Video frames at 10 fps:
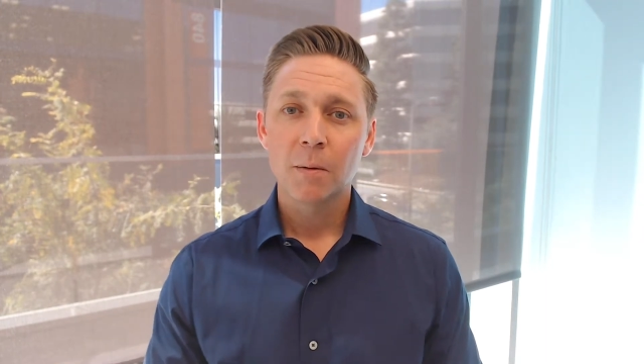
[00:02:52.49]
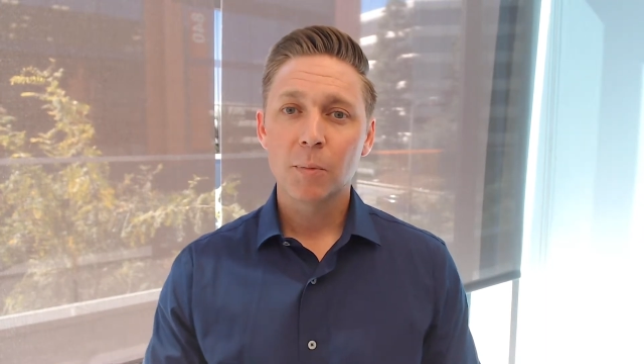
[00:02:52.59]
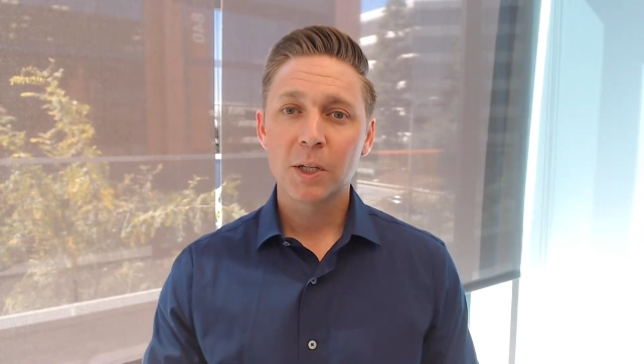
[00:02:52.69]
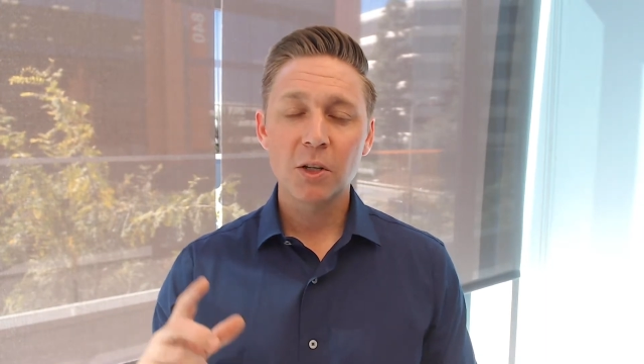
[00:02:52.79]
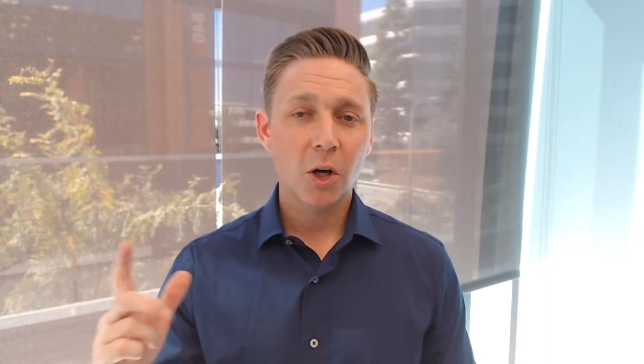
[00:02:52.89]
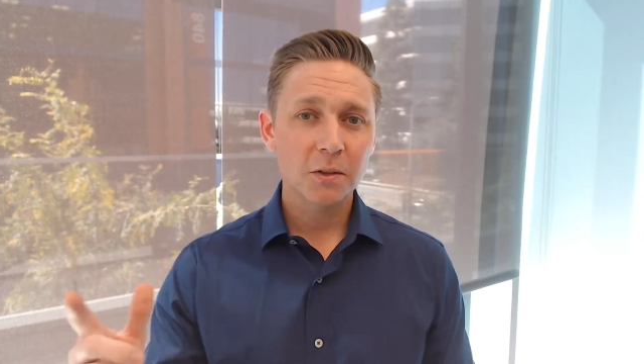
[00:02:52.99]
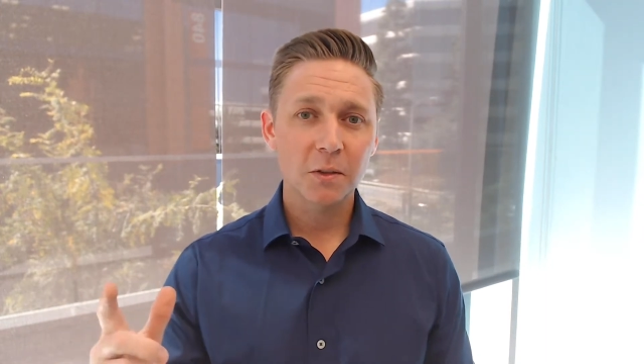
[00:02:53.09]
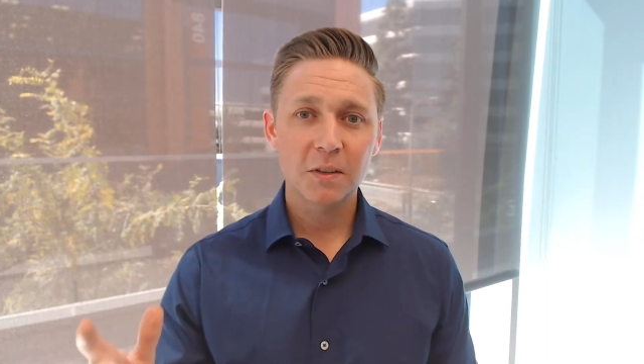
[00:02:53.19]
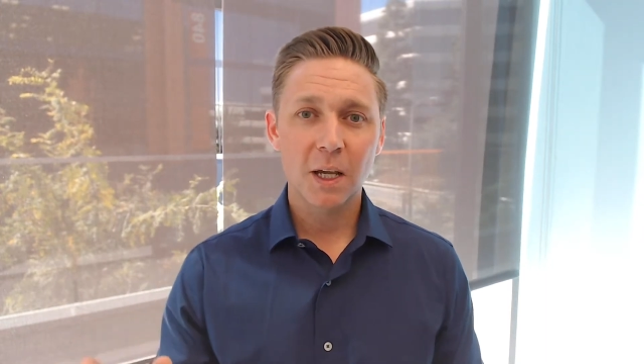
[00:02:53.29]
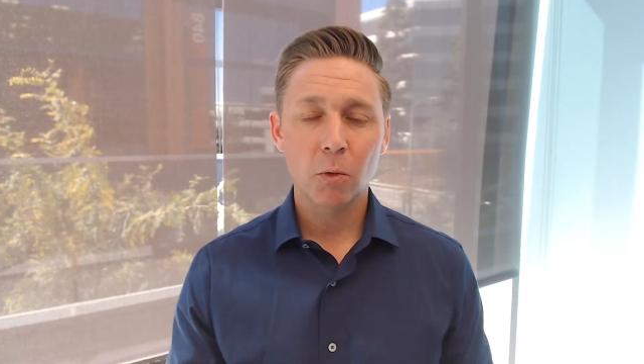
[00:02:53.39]
But you also
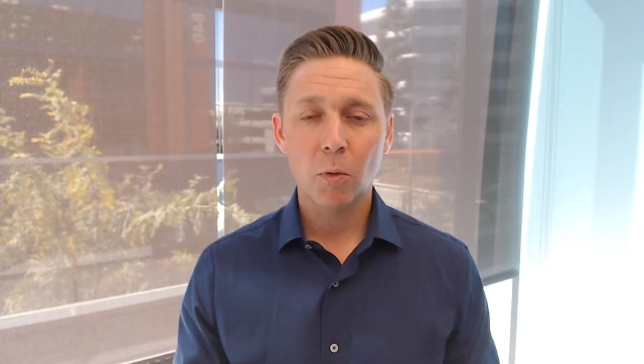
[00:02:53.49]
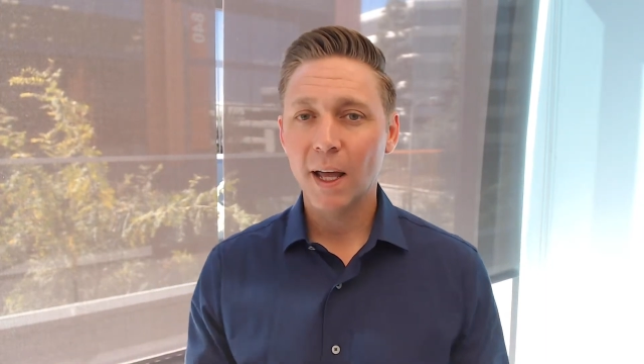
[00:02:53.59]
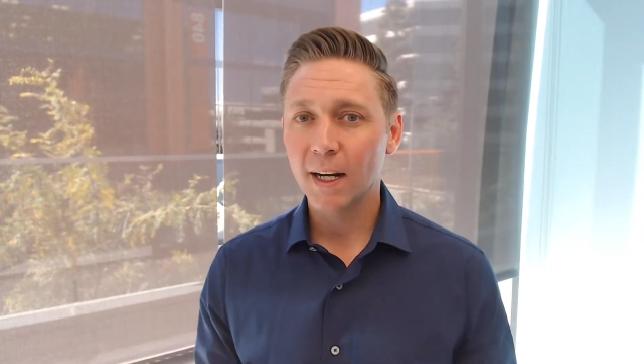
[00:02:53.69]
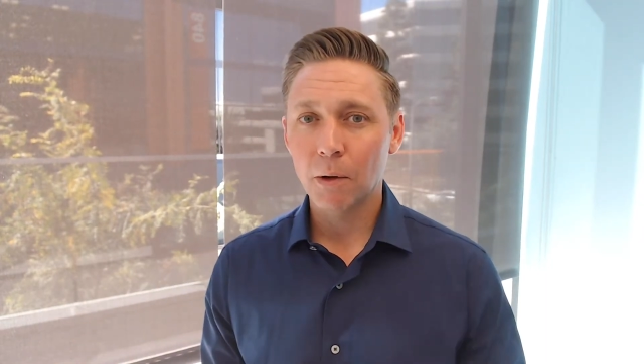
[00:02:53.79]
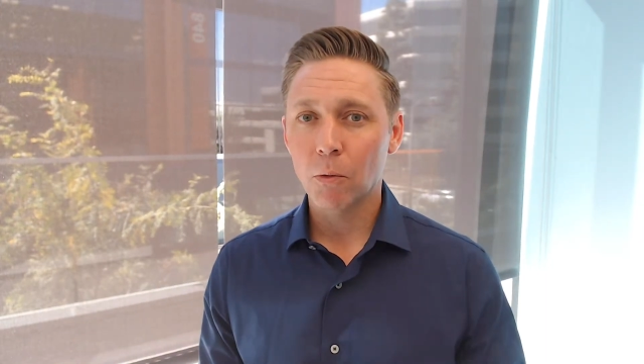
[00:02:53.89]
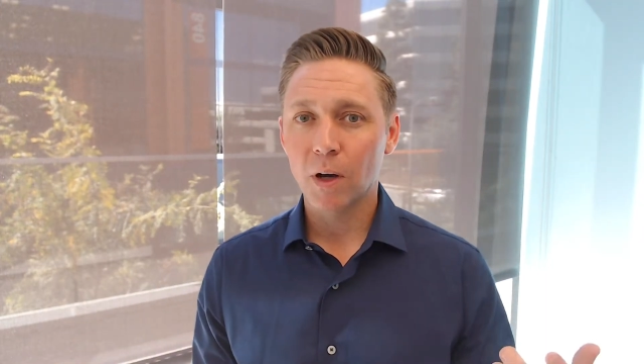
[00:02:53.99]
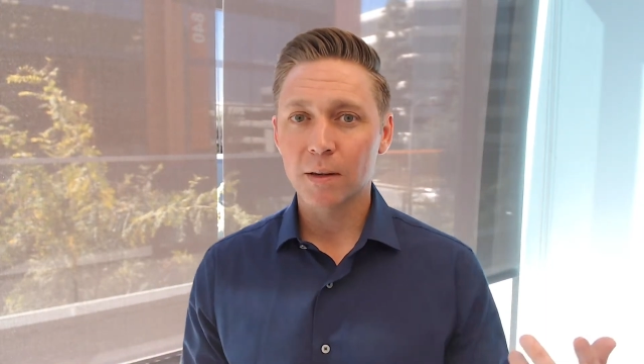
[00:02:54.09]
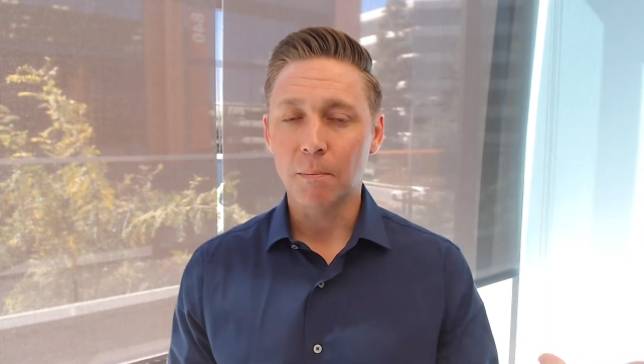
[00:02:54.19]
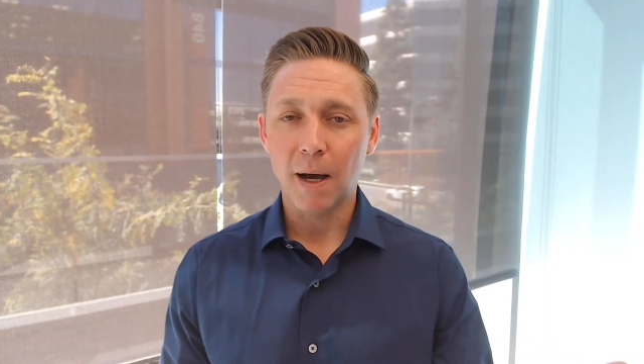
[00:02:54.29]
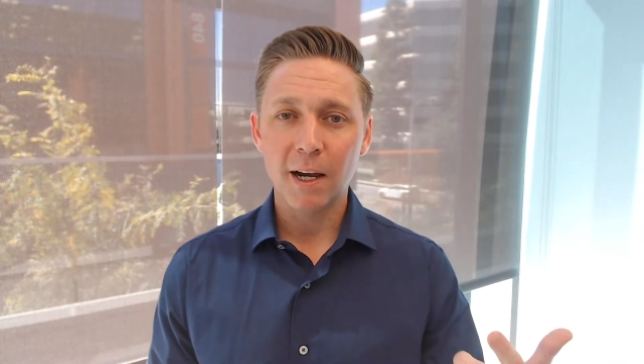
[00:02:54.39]
say, well, why did I want
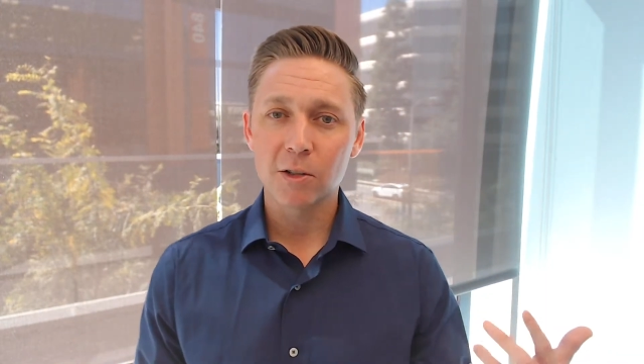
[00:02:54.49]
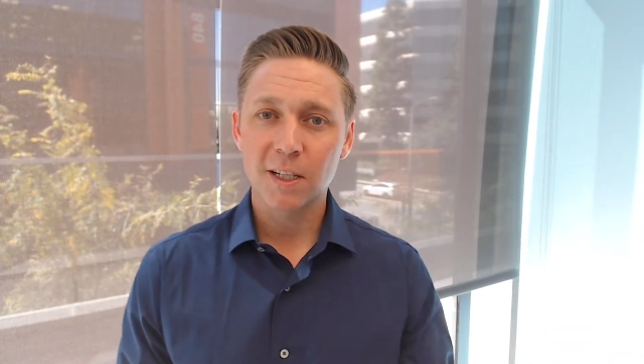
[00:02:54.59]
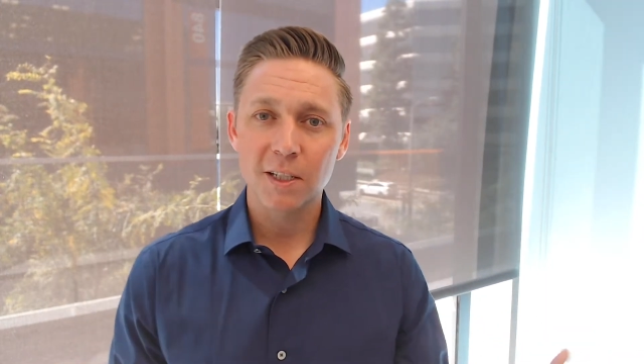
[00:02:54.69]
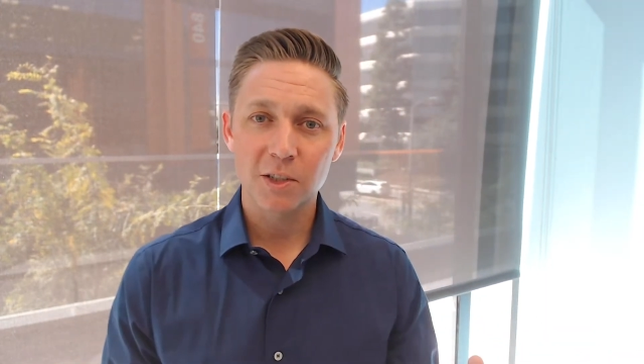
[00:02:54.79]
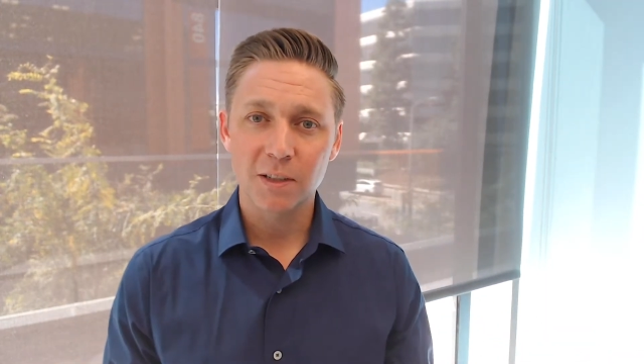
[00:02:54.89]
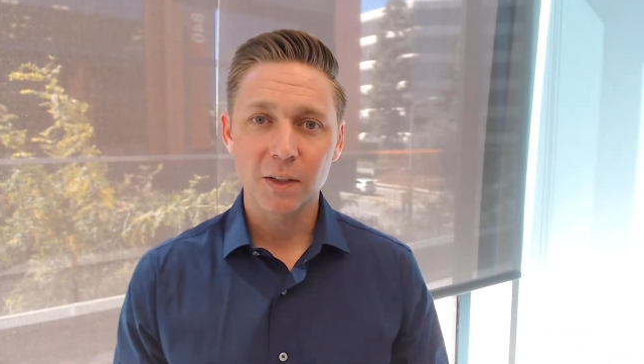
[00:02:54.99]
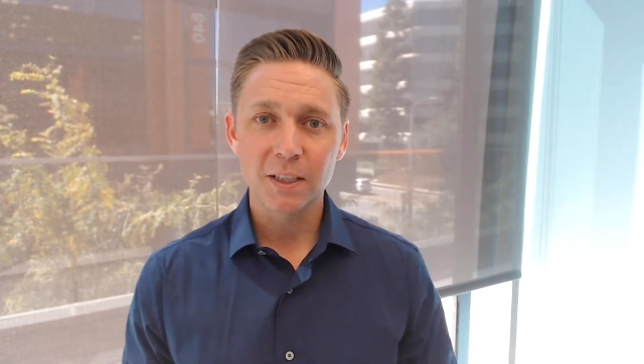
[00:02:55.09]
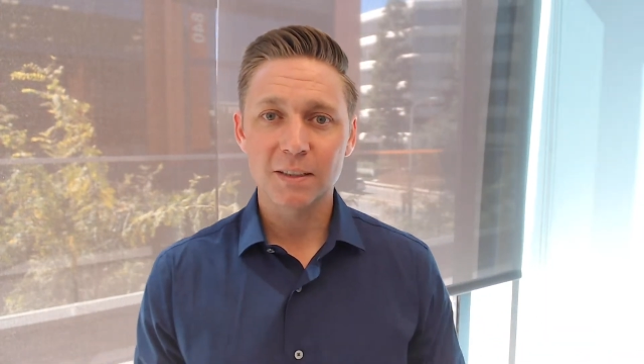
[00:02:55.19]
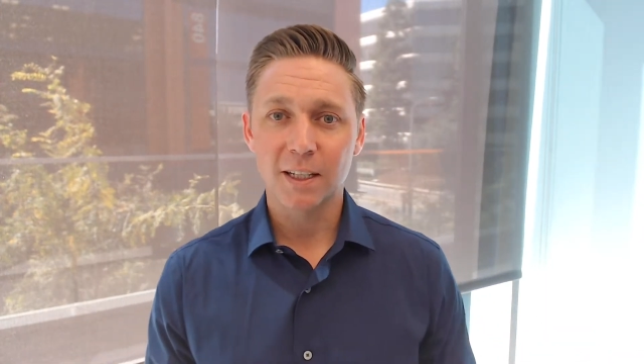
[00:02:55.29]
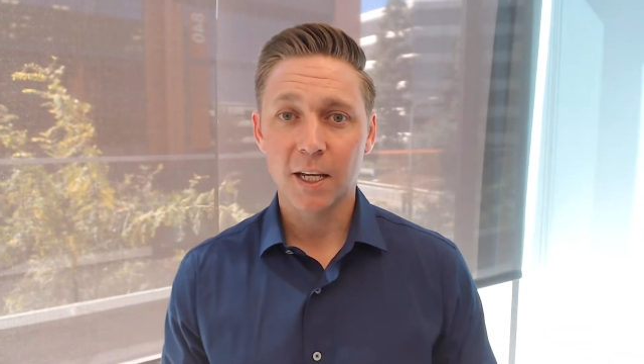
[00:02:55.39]
the buyer's agent and the
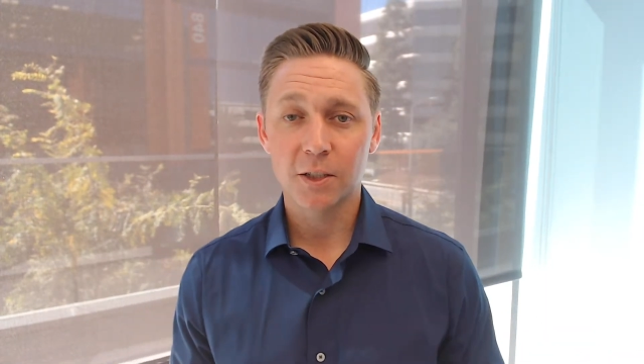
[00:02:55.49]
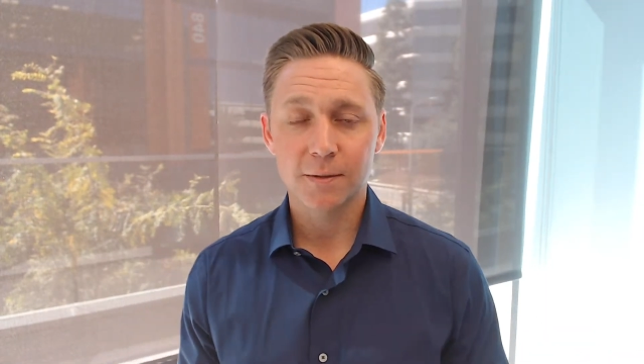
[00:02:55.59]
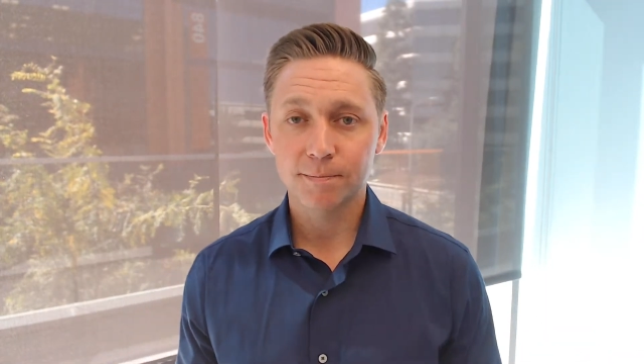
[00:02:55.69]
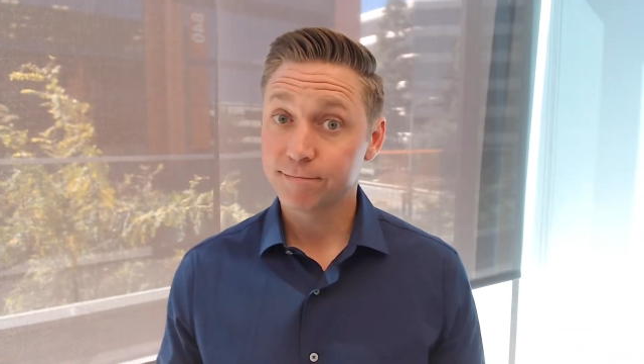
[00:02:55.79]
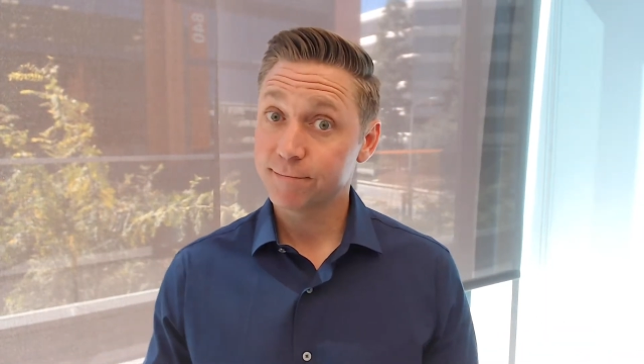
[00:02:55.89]
listing agent?